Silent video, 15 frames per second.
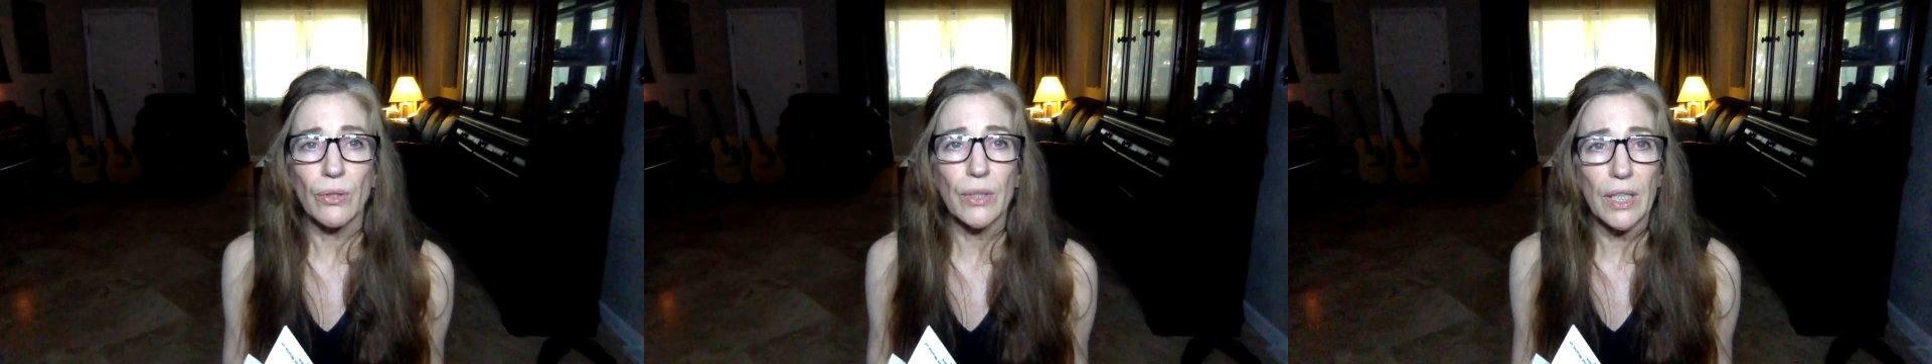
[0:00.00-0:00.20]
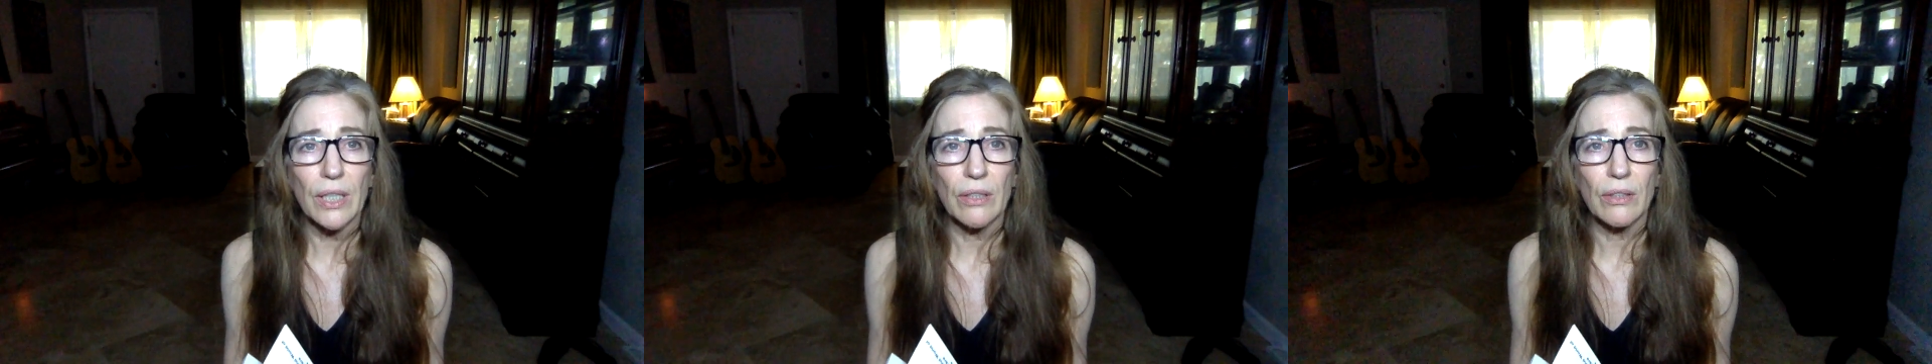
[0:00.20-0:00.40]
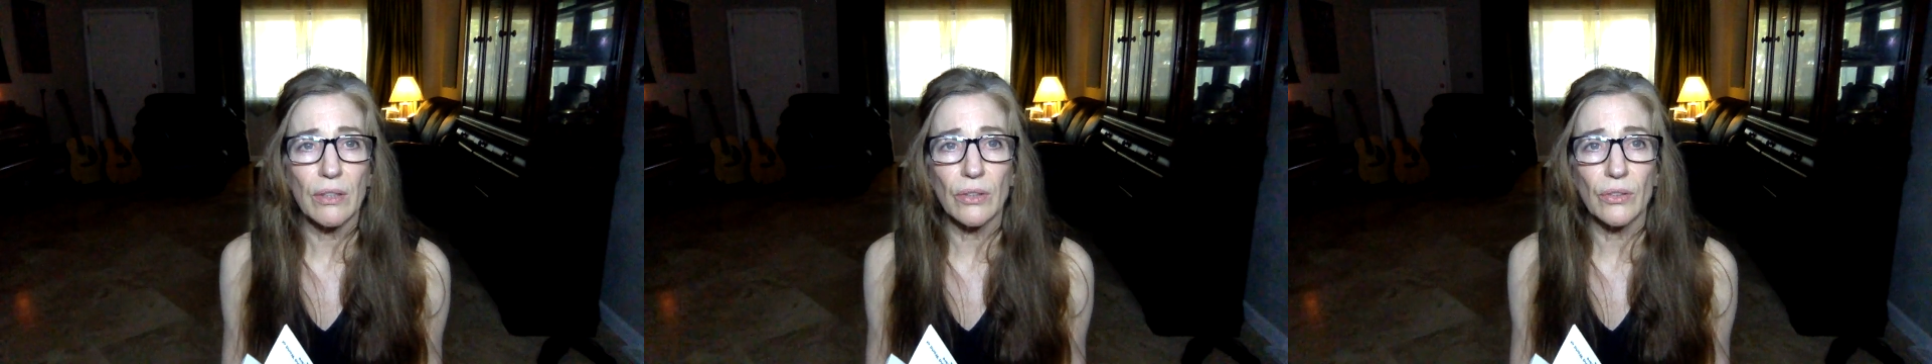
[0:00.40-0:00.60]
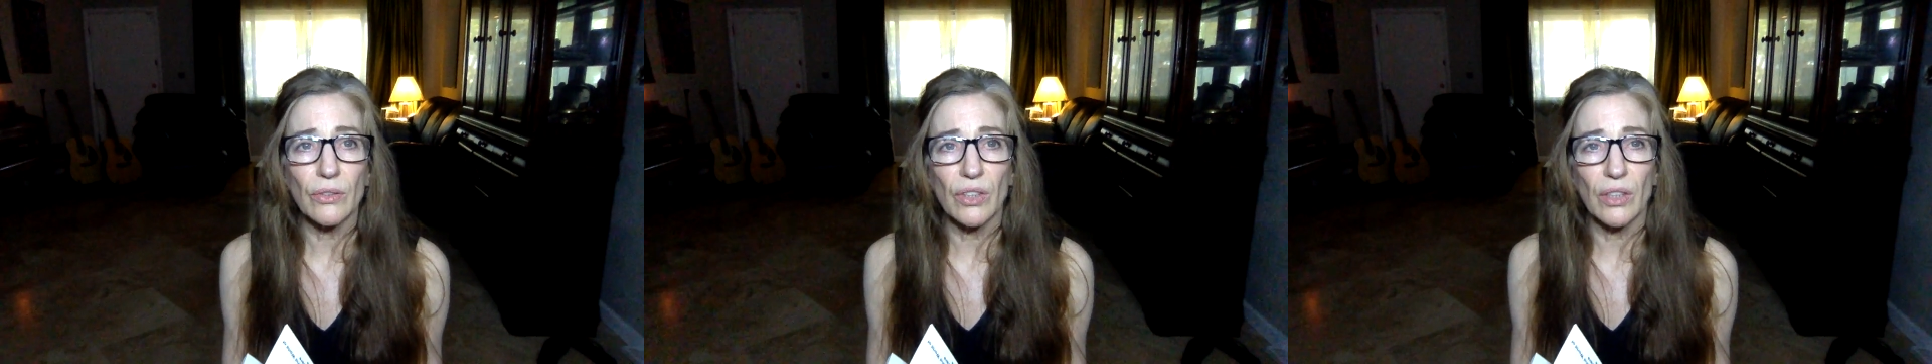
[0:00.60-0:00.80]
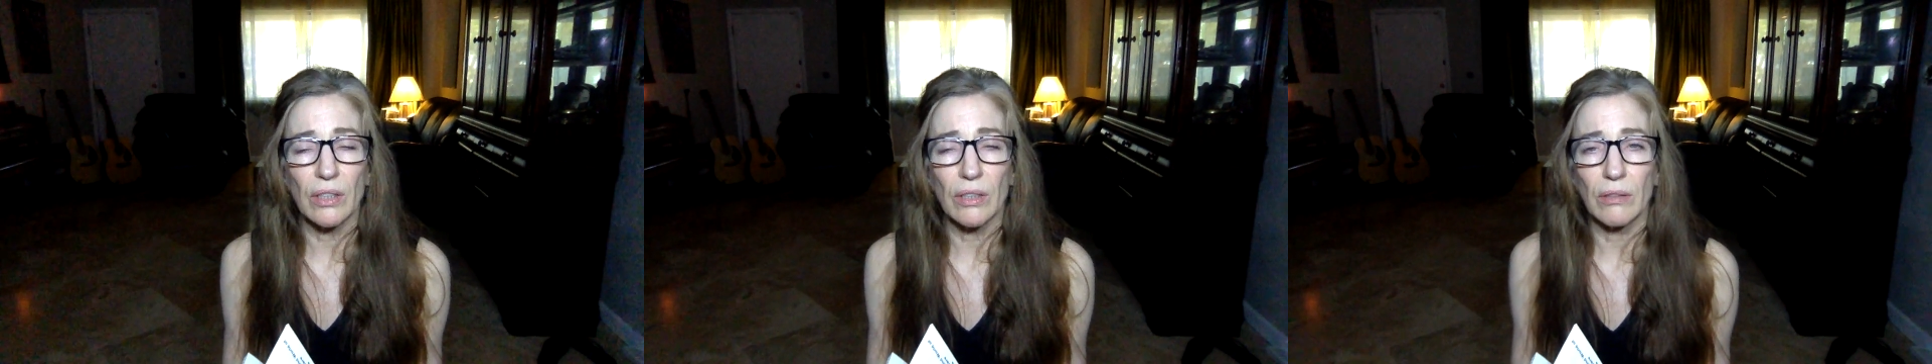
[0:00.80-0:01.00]

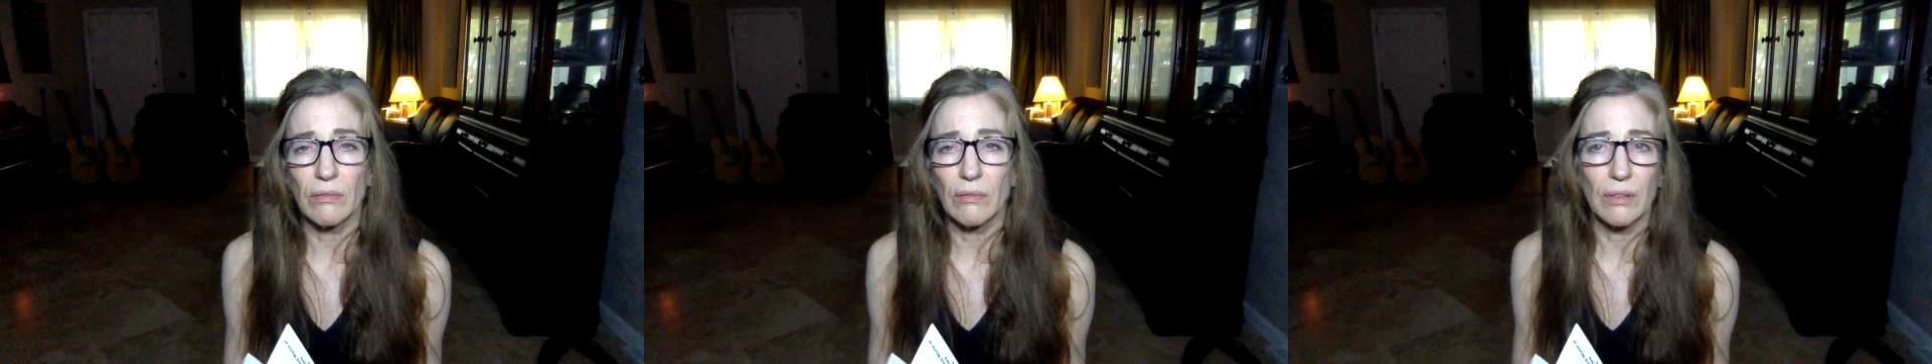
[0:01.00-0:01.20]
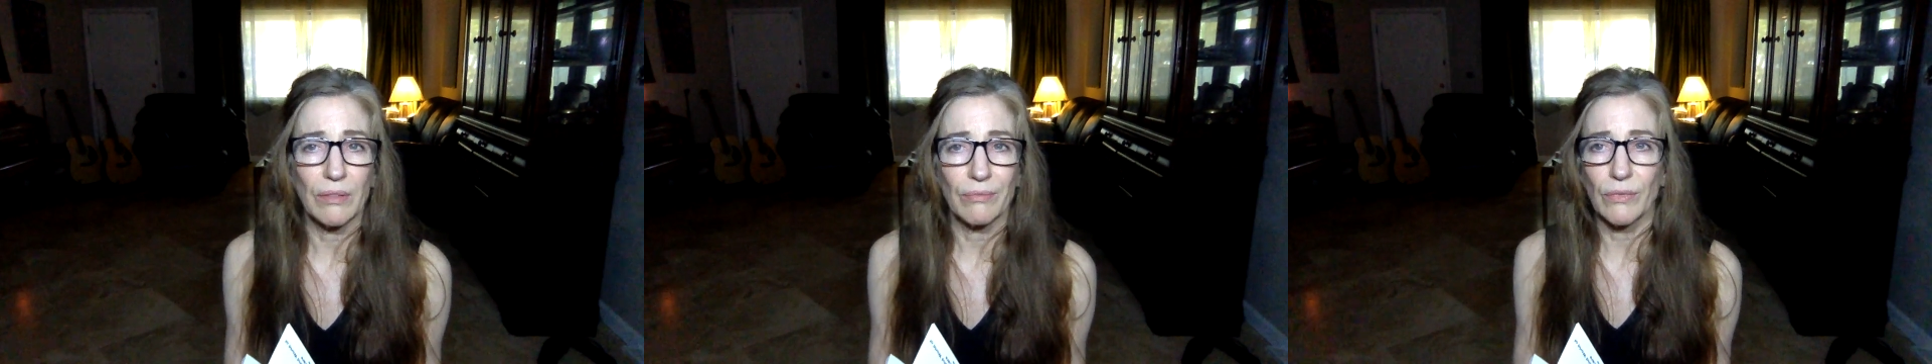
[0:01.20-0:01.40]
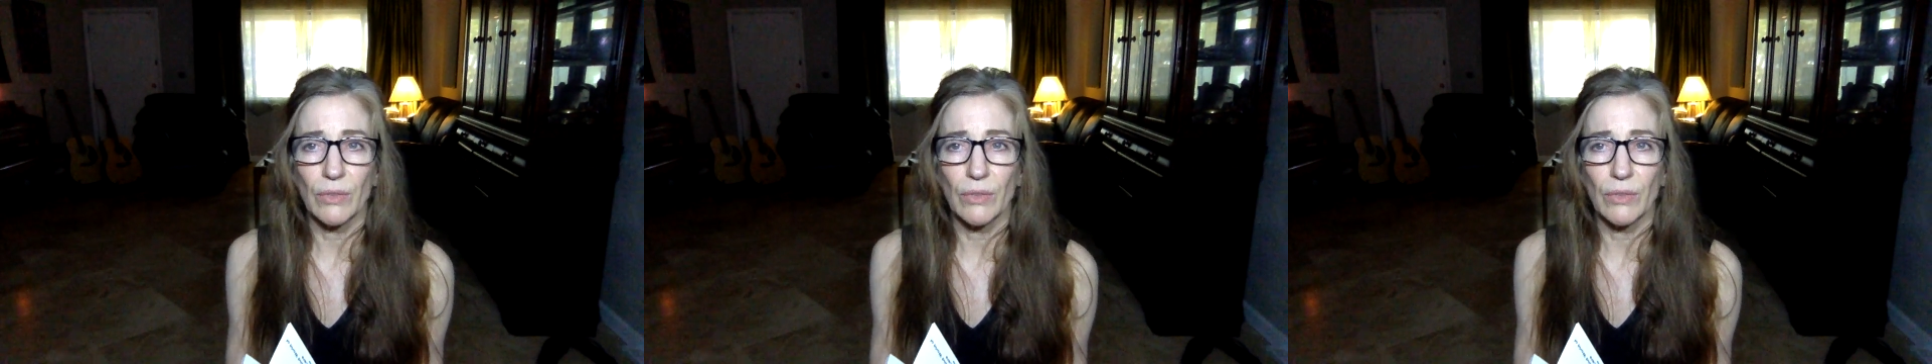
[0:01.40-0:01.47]
oils and,